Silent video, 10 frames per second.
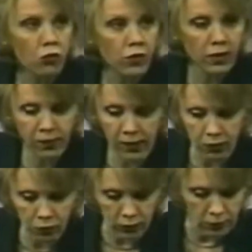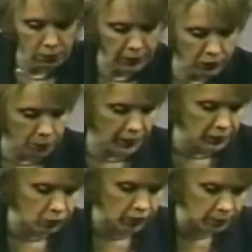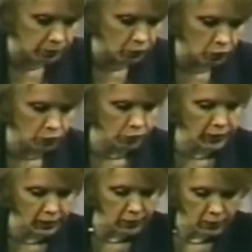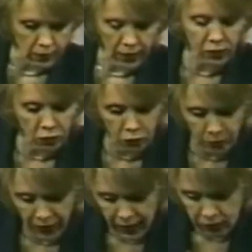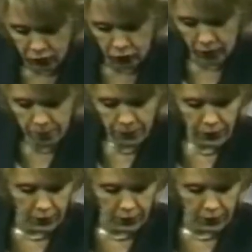Showed your kids how to do it. Made the pentagram, the whole thing, excuse me, the hexagram,